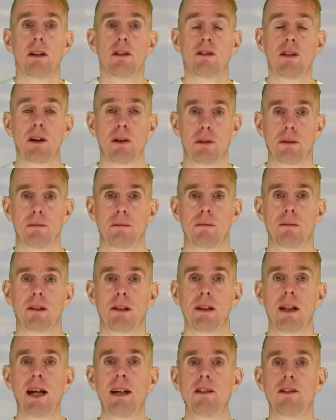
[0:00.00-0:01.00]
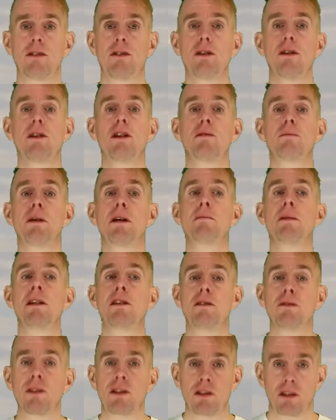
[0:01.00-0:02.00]
So let's do this by
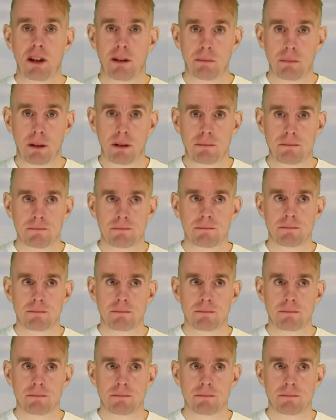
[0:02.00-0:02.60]
means of example.